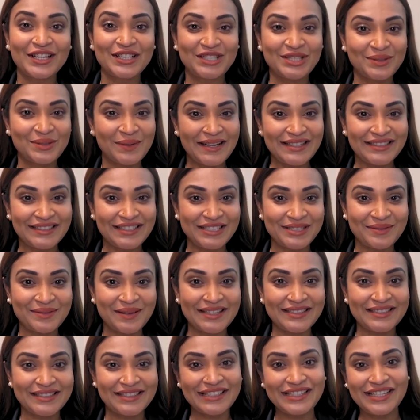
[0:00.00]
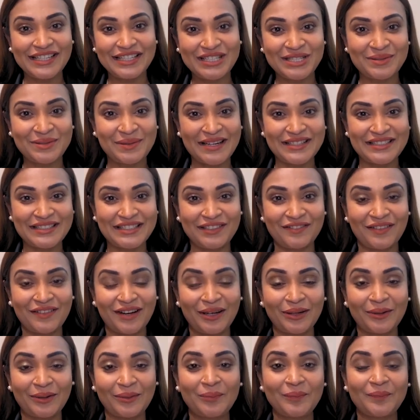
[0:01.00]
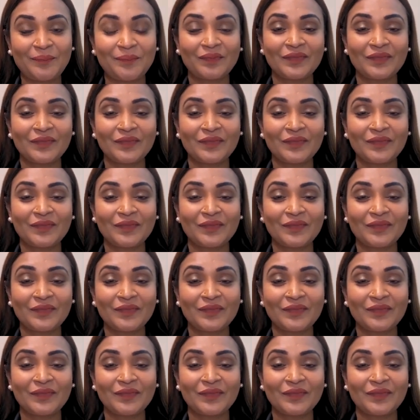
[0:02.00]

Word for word: 2020-21.